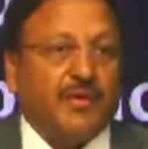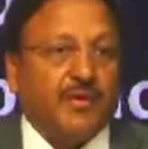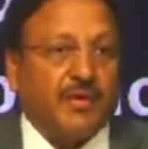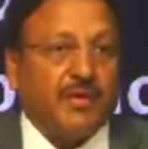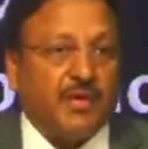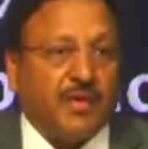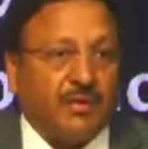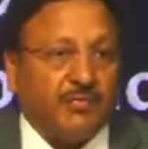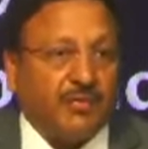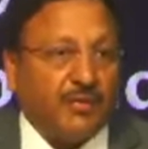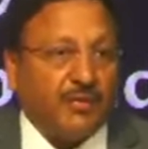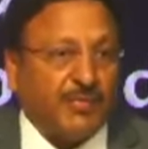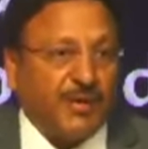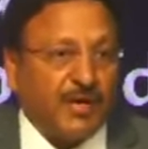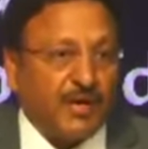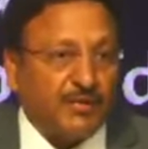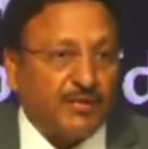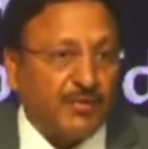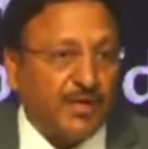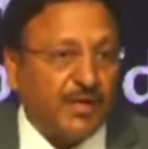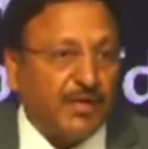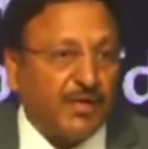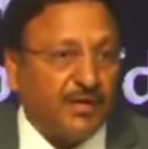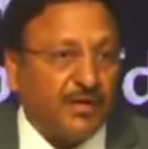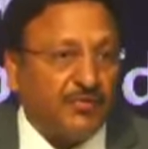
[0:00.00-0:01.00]
our
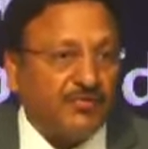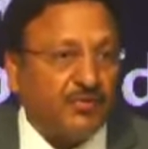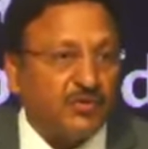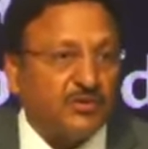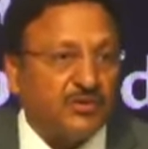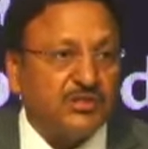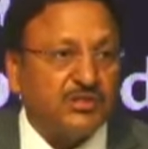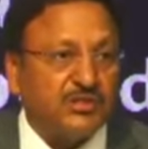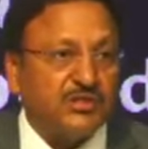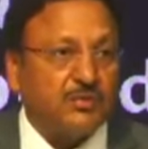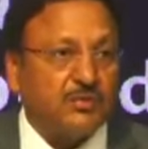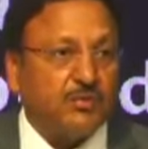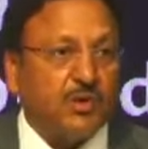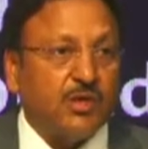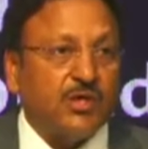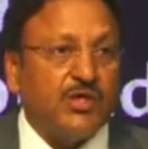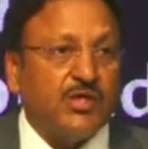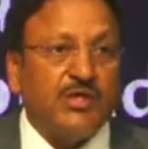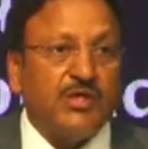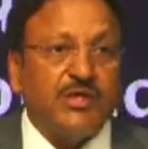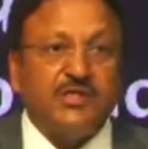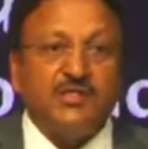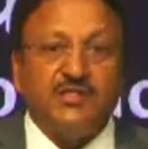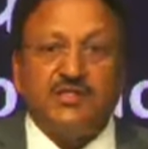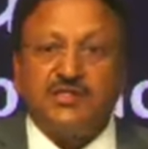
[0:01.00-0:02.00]
paramilitary forces have
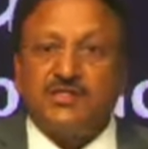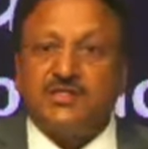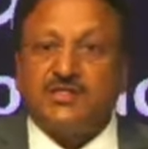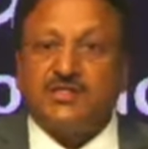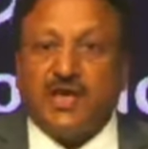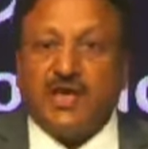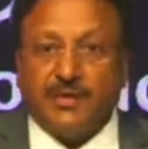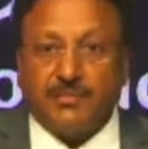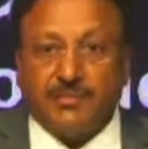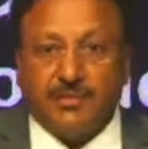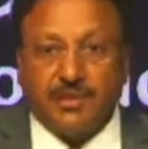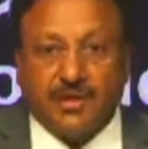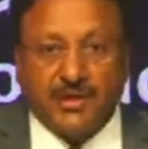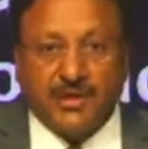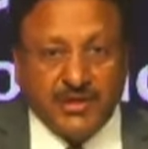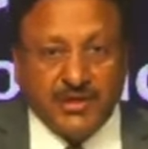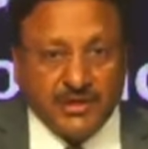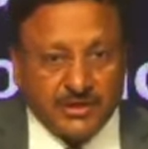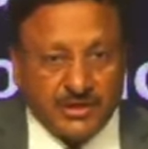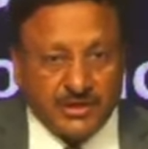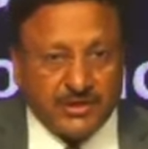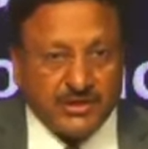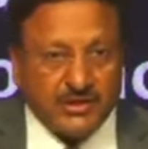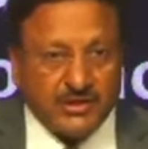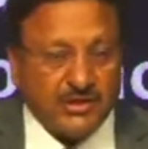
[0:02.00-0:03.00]
already this time
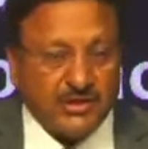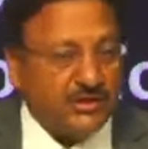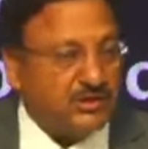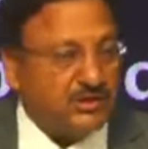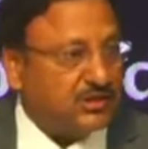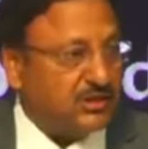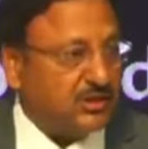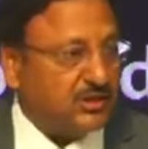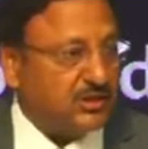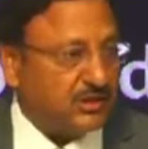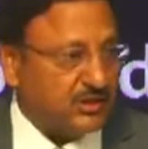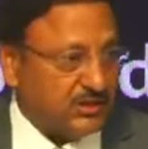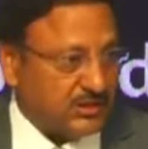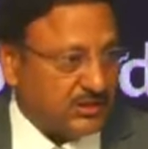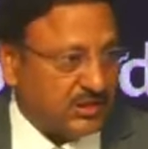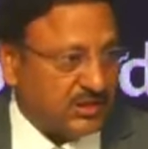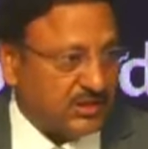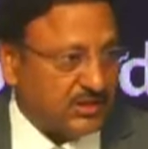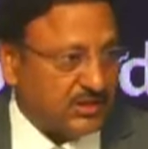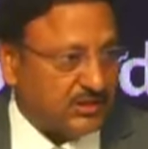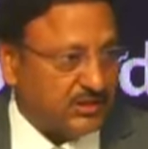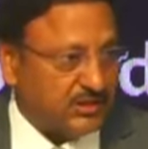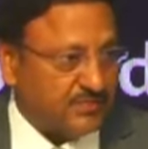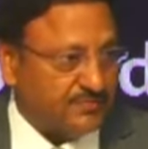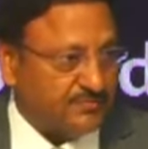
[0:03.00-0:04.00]
reached these three
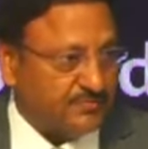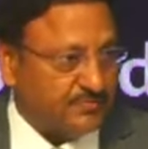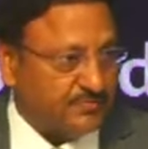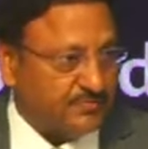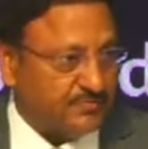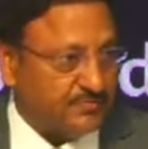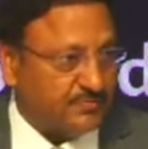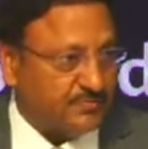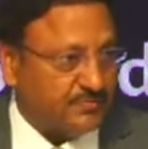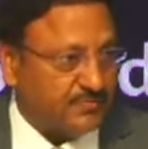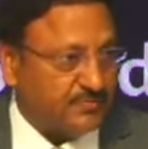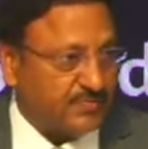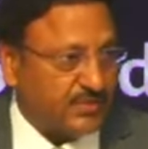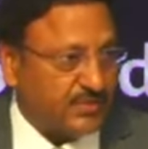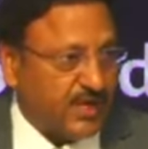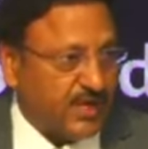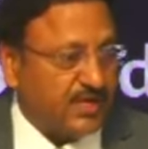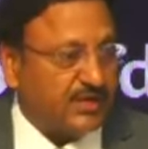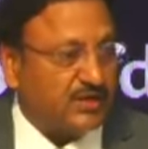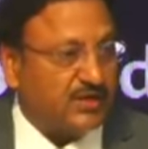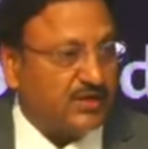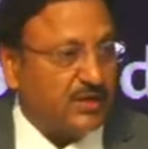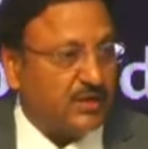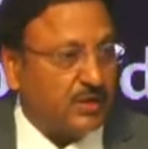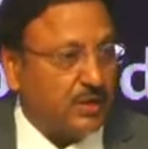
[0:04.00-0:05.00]
states.
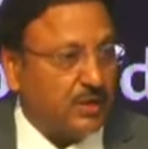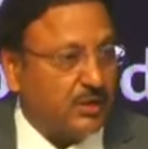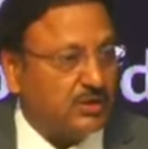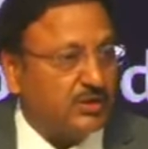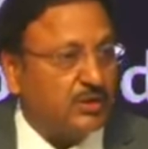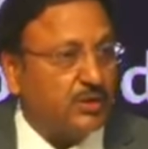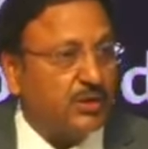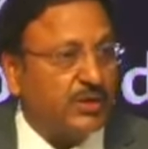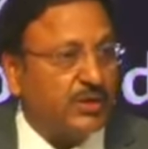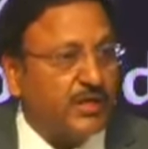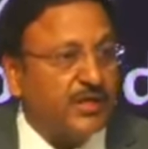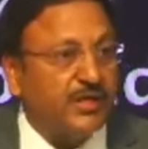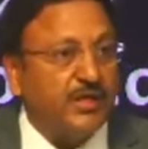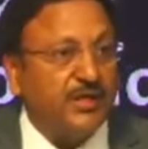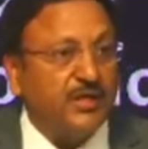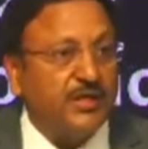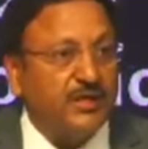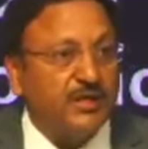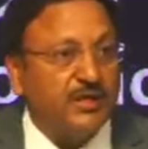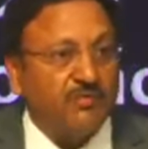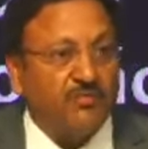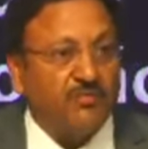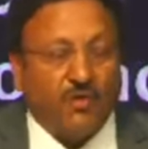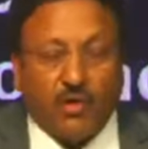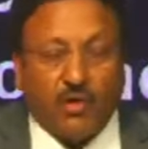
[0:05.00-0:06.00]
And they are already
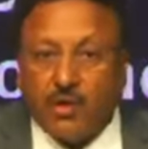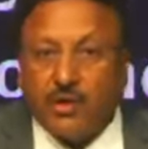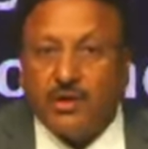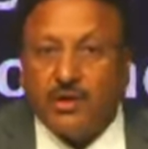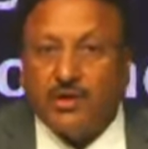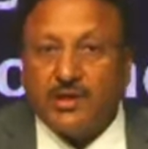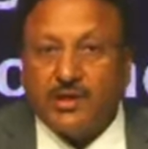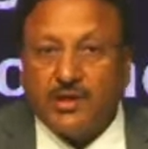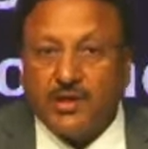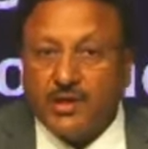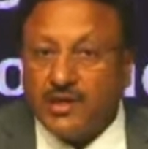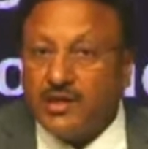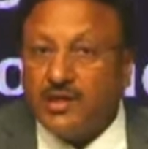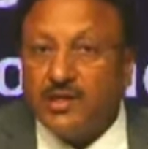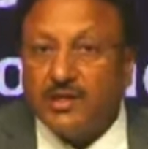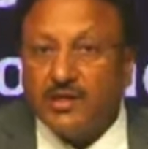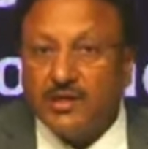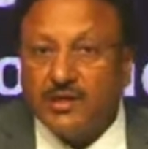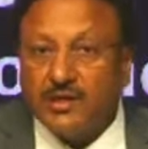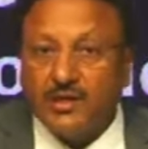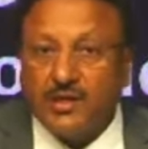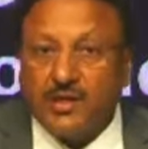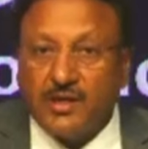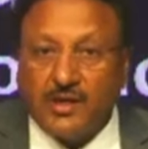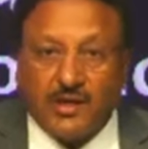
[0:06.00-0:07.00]
involved in
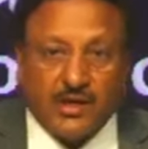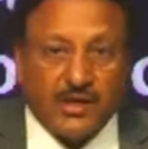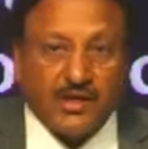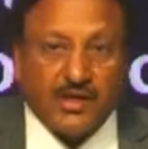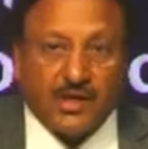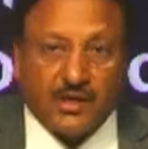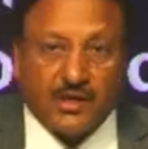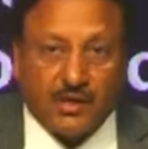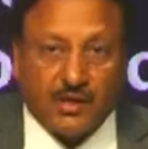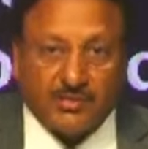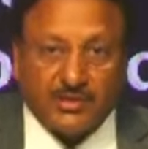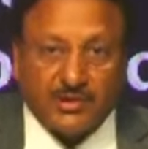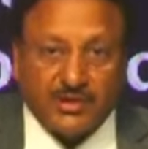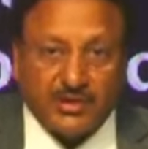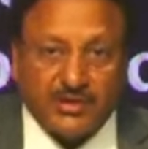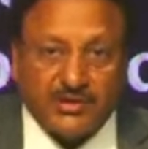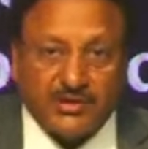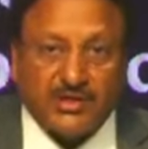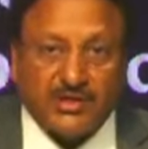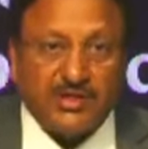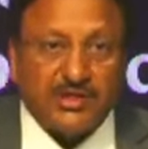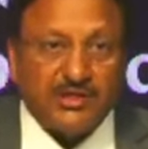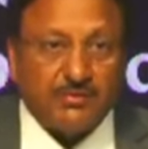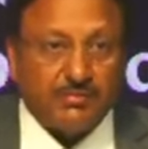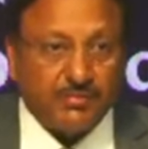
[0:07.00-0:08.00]
area
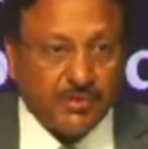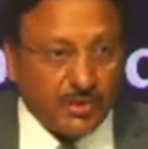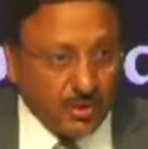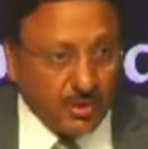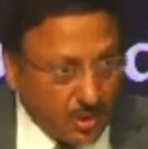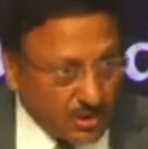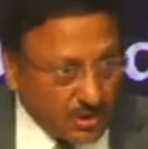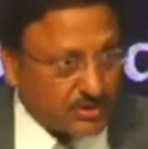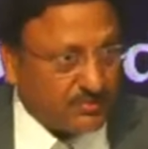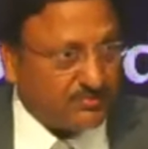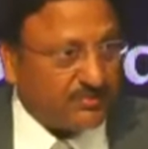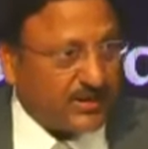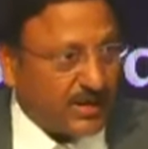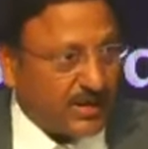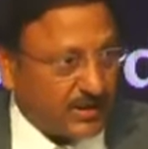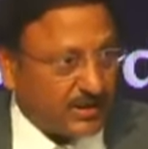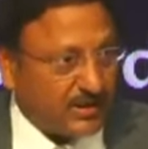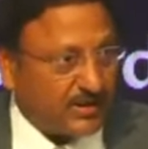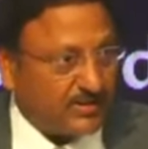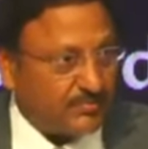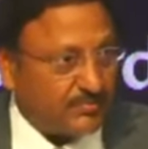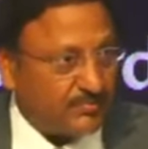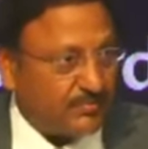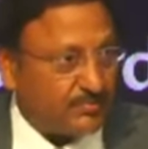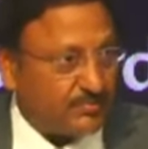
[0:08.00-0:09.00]
domination. And because of
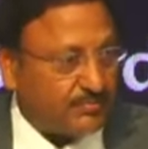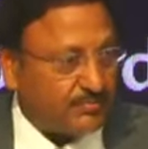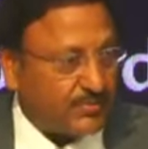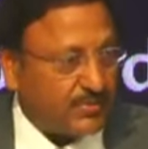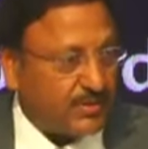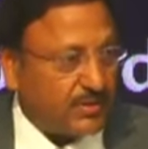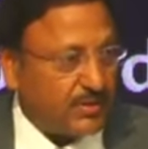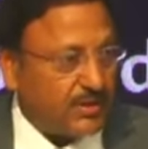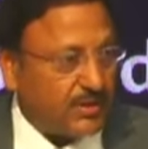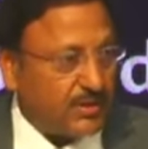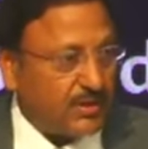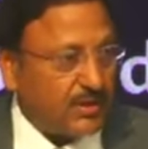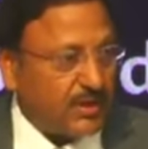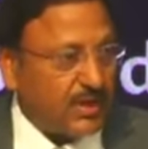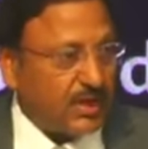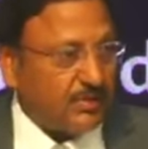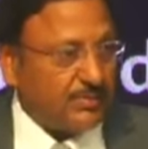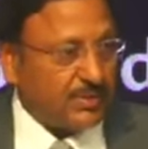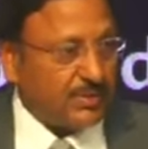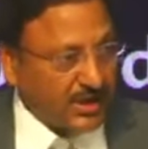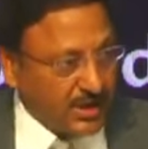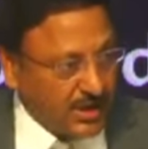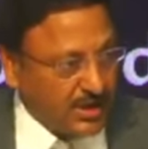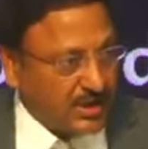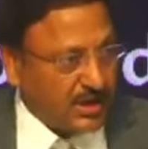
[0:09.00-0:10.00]
that,
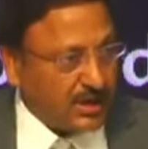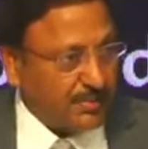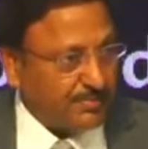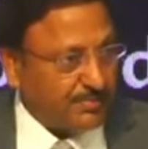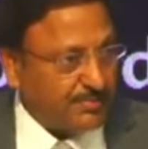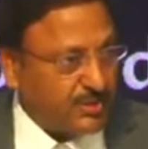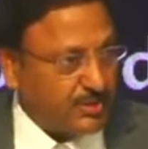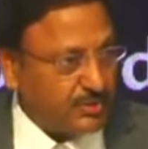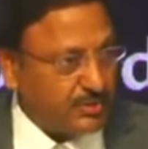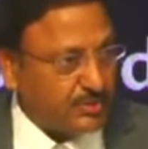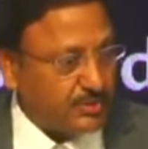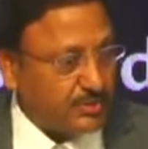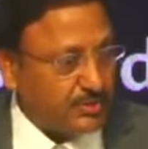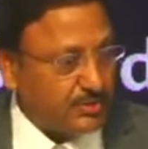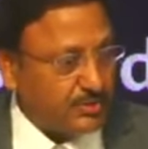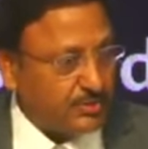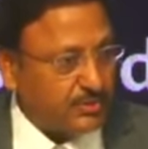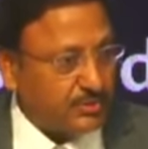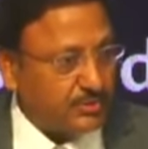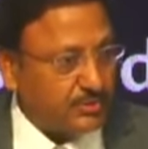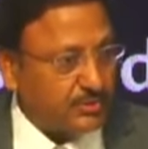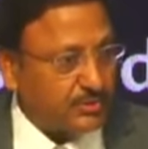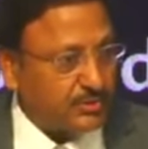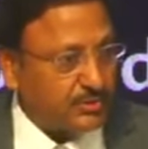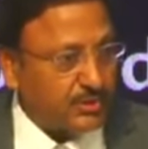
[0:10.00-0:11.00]
I'm again happy
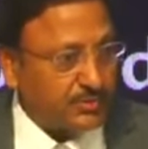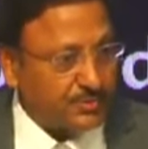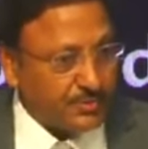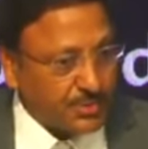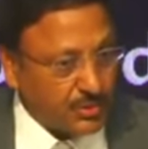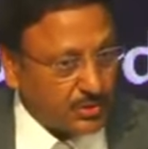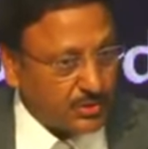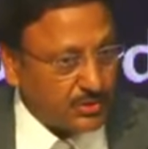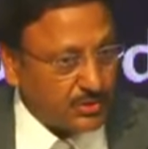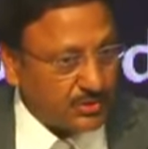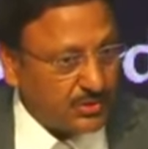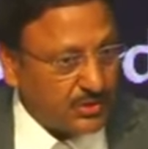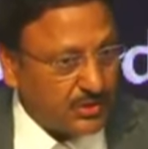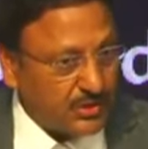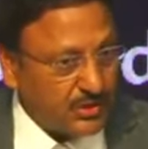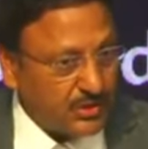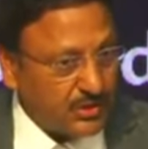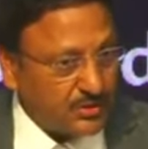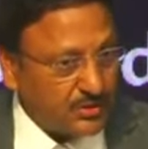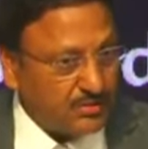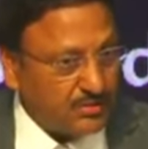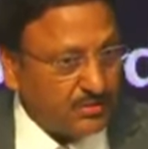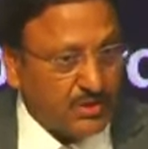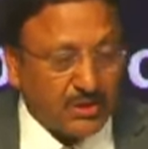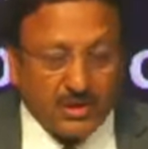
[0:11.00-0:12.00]
to report,
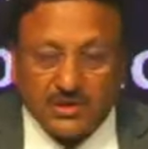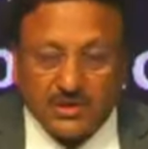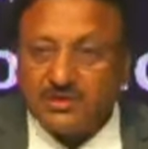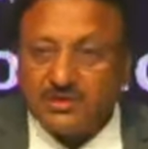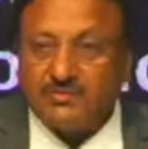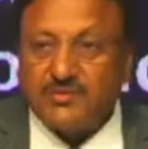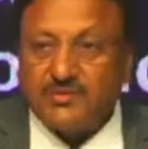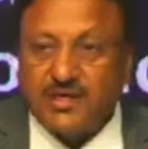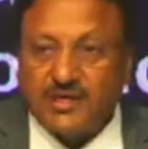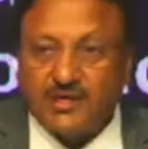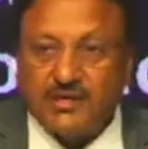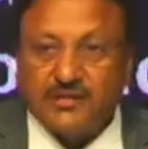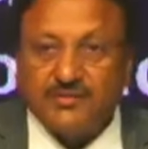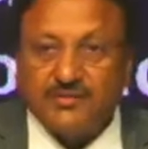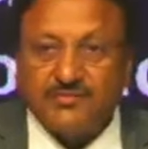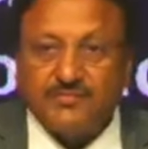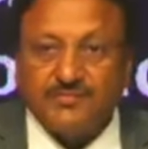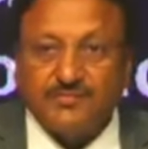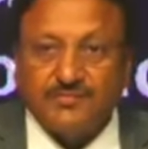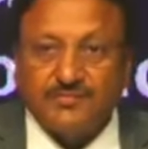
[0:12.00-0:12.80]
because of that,